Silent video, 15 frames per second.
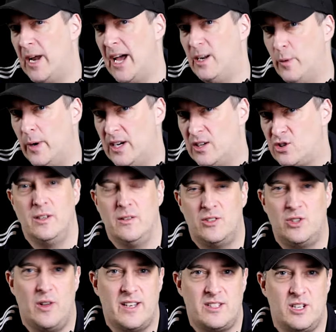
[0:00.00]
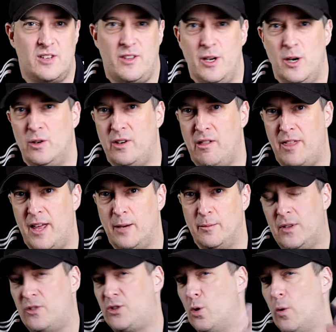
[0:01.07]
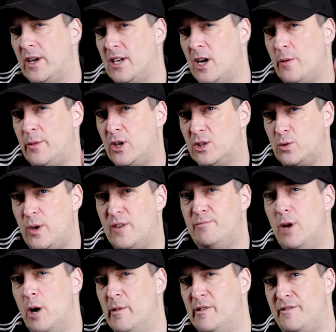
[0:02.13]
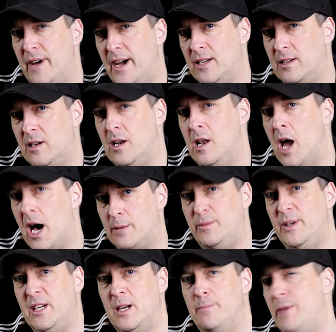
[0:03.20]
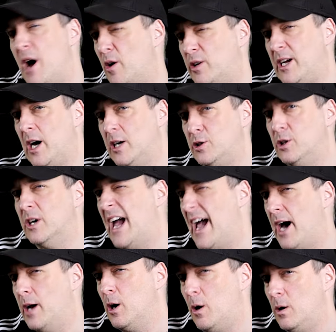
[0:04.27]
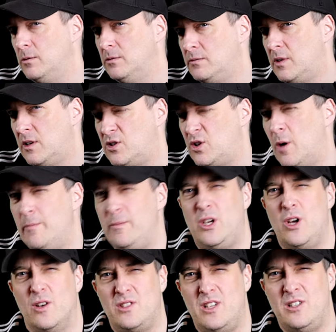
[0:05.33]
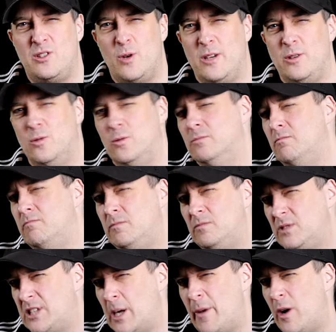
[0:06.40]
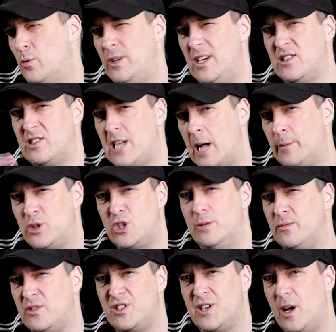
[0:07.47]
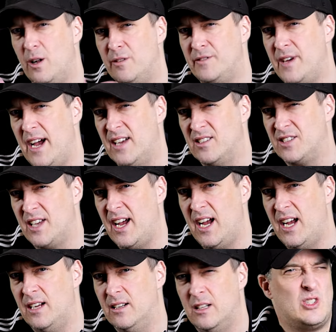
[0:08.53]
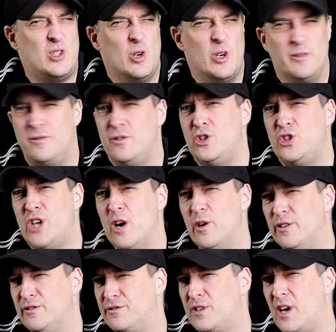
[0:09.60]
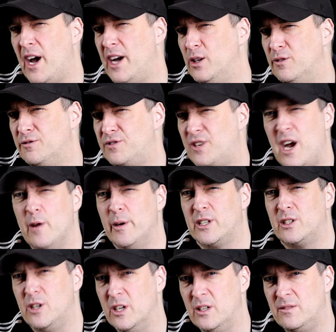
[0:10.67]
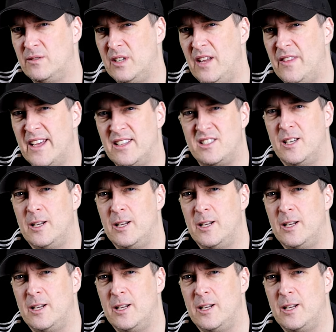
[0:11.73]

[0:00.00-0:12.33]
But anyway, so that's not the only thing. So right now, because we have Boba Fett not being a bounty hunter at all, so because he's trying to somehow reestablish himself as a sort of sheriff kind of character in that